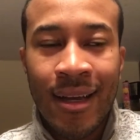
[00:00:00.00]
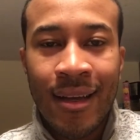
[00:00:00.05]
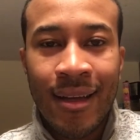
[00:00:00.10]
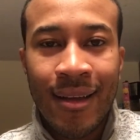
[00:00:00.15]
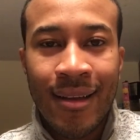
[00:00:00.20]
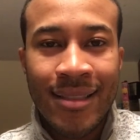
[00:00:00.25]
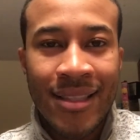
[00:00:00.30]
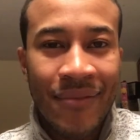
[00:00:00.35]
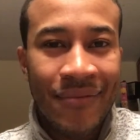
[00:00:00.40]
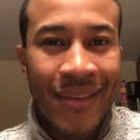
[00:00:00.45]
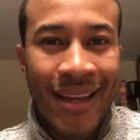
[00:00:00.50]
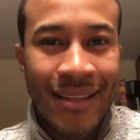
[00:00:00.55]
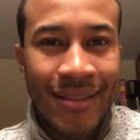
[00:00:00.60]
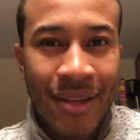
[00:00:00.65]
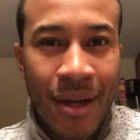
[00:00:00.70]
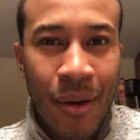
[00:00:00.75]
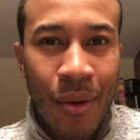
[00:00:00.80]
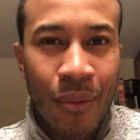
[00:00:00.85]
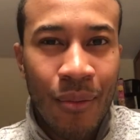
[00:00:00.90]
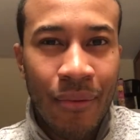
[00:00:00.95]
Because if they
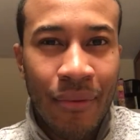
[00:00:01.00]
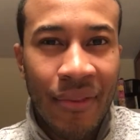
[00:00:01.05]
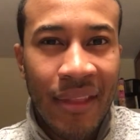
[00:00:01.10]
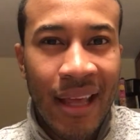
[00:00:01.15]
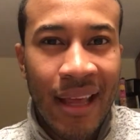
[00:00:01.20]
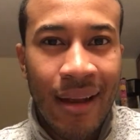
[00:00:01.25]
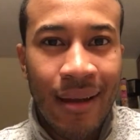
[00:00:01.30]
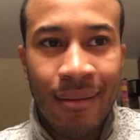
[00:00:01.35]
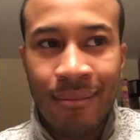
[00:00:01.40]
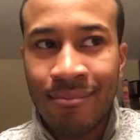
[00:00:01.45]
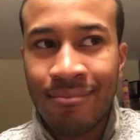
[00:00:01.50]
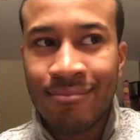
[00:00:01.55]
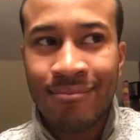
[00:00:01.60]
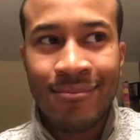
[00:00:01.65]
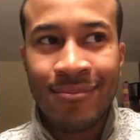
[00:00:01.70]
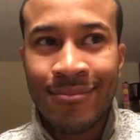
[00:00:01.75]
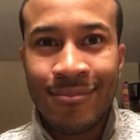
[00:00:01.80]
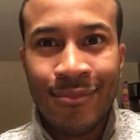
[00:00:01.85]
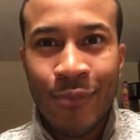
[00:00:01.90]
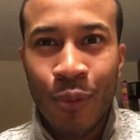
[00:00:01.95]
don't, then
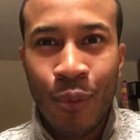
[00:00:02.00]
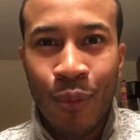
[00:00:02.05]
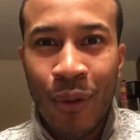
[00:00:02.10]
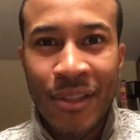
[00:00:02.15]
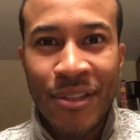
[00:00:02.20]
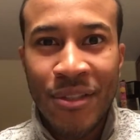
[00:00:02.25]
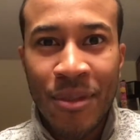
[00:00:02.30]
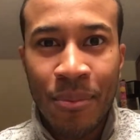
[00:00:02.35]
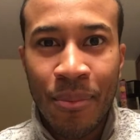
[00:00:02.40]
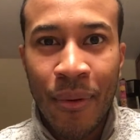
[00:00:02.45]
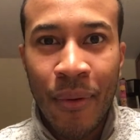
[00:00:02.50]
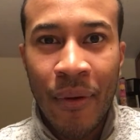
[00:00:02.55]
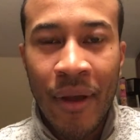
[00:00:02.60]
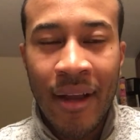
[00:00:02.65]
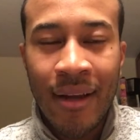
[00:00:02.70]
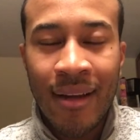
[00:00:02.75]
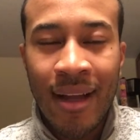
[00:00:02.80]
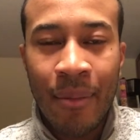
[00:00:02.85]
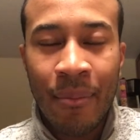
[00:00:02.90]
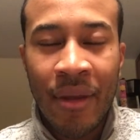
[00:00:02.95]
what's the
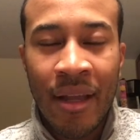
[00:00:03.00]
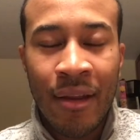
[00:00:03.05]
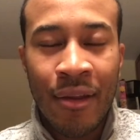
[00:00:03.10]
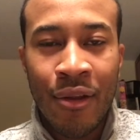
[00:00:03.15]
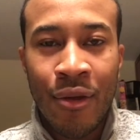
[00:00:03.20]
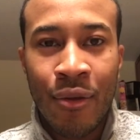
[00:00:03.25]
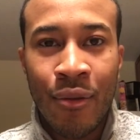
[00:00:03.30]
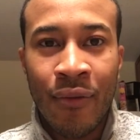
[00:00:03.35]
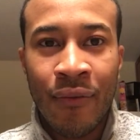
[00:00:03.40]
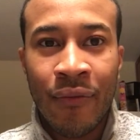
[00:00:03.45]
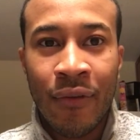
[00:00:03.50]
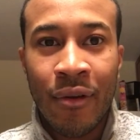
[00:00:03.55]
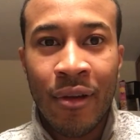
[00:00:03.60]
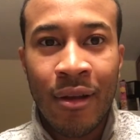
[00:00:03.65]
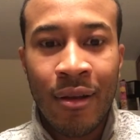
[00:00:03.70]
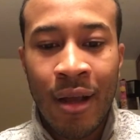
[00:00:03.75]
point? I mean, you've